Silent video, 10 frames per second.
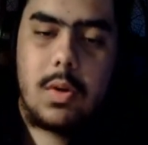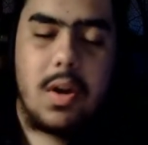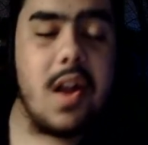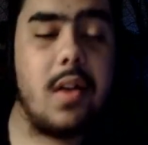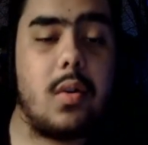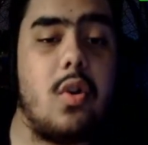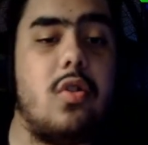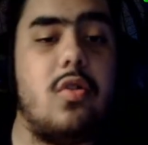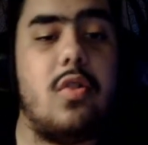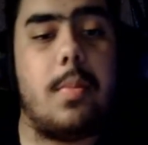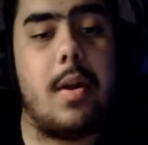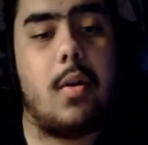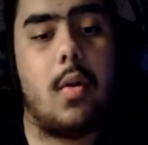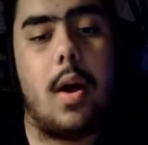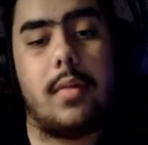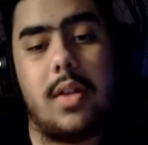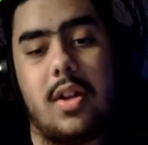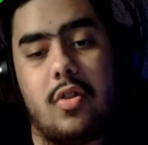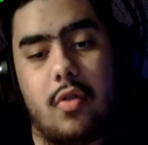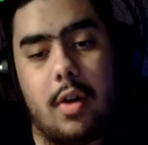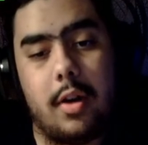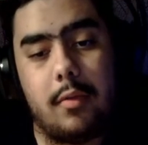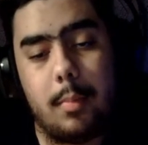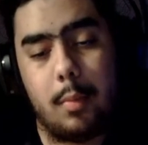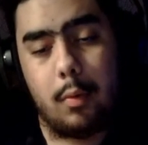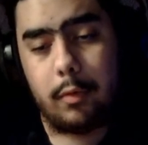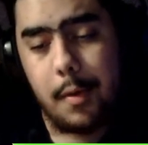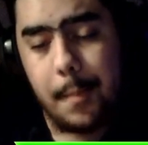And of course, during this battle, I'll have the Ender Dragon removed,